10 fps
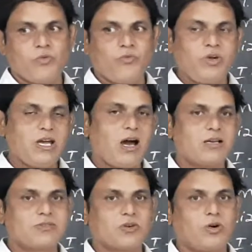we
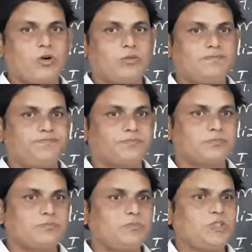also
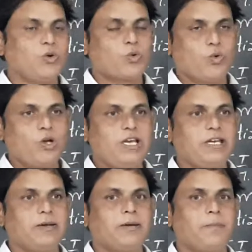
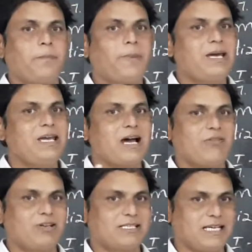ruling by
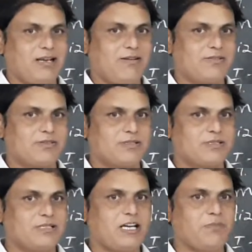ourselves.
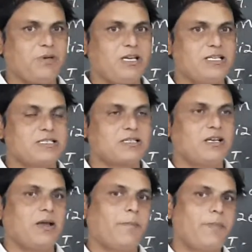That means
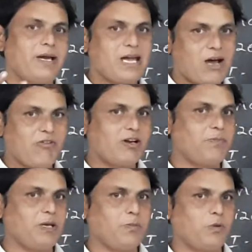by our
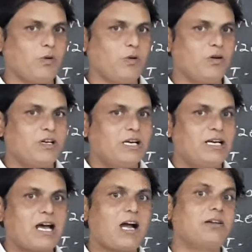people,
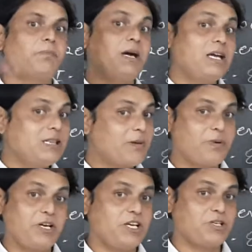not by the
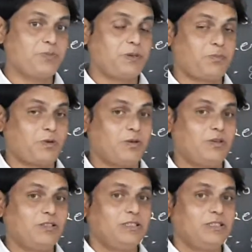British people.